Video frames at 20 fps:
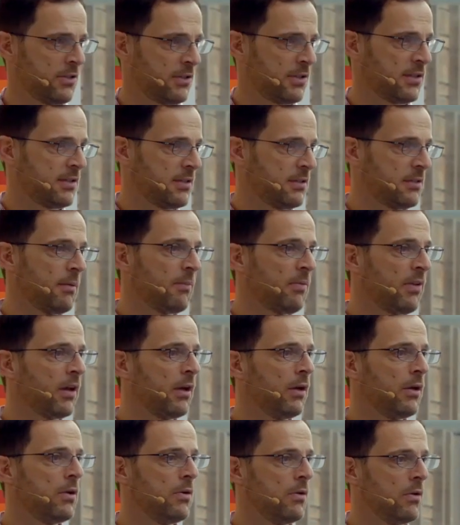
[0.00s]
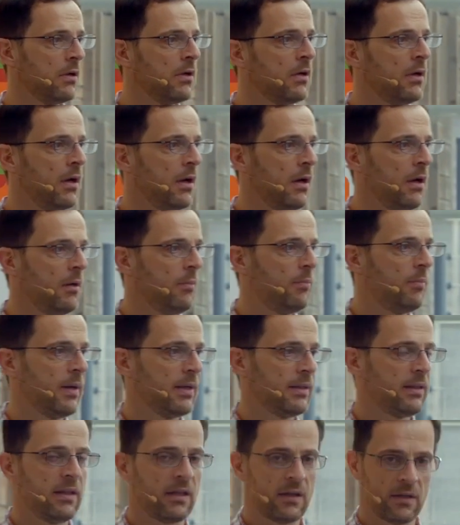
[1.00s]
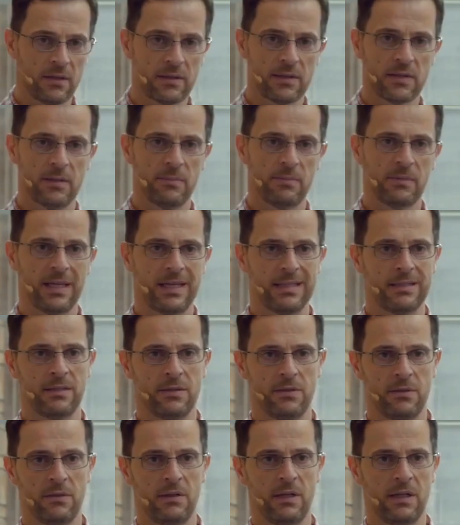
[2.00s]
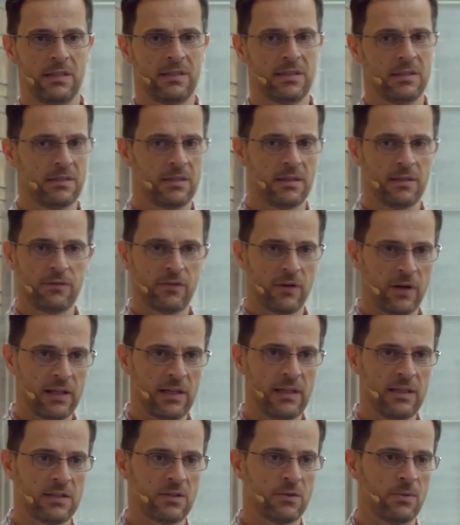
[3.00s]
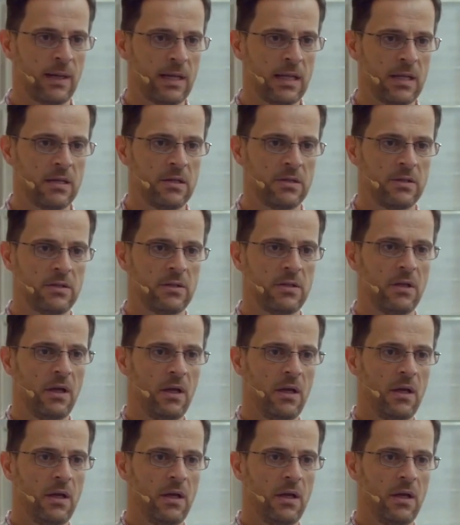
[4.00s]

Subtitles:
just something new. But the concept has existed for at least 20 years.